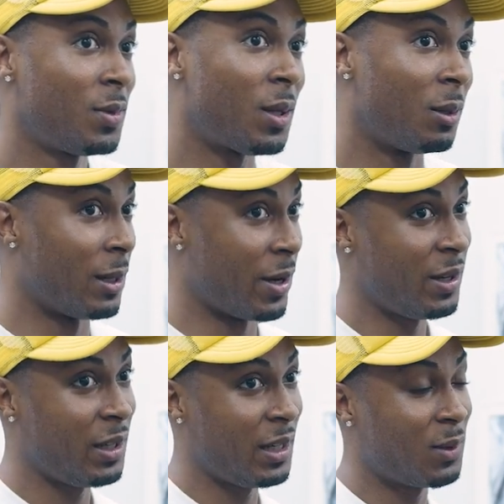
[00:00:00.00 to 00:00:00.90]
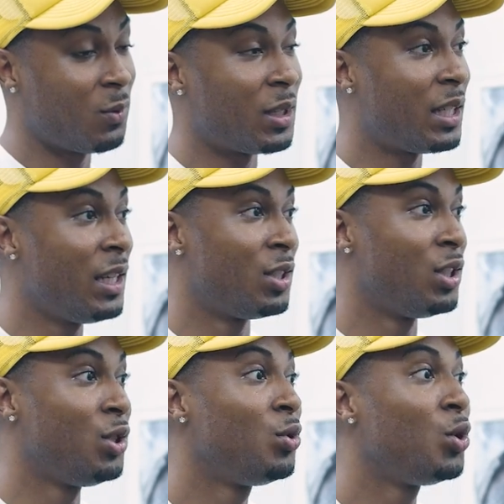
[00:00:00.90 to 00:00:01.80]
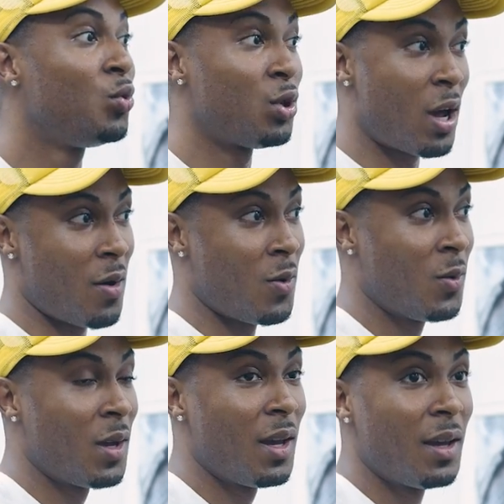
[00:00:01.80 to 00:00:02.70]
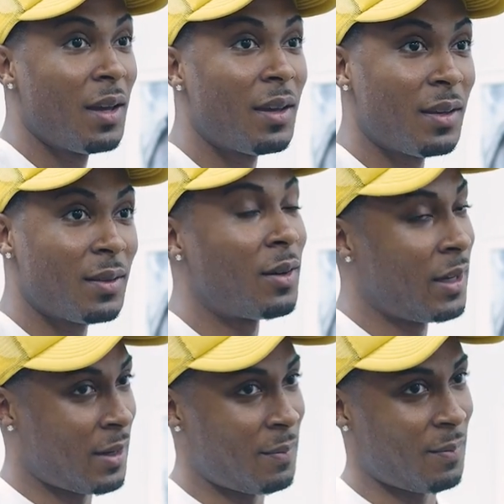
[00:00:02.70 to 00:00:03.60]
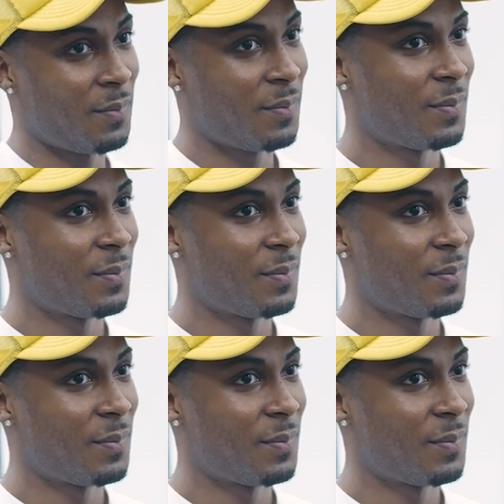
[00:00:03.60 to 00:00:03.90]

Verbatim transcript: So learning is what teaches you to know. Go ahead.